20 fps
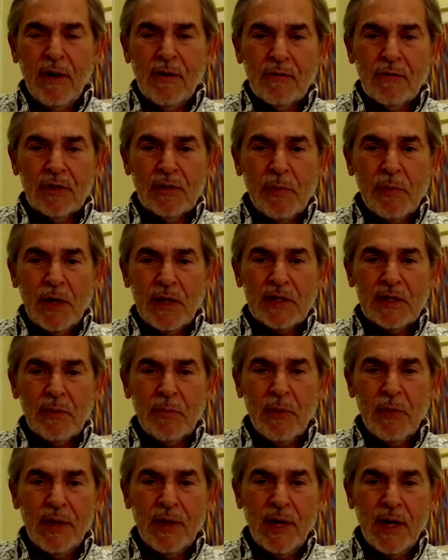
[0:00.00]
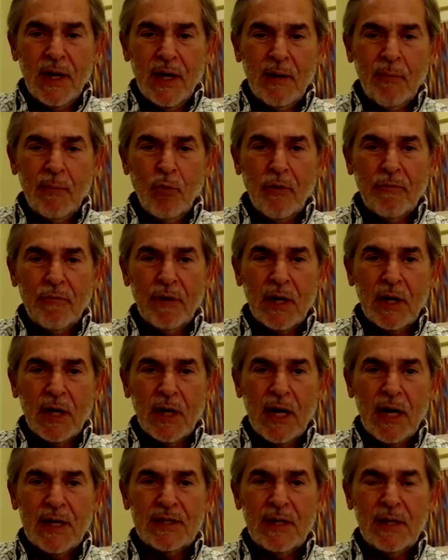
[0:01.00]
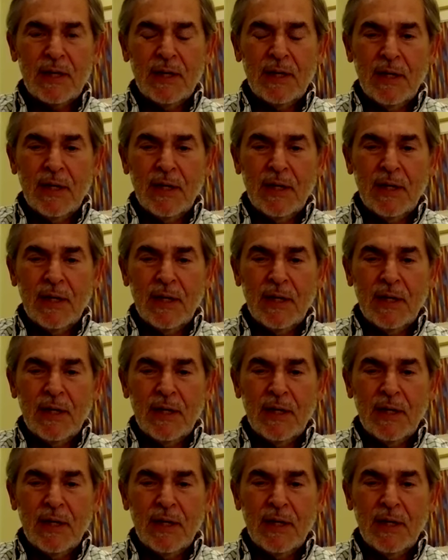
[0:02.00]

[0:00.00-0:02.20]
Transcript: responsibility anymore for Gaza.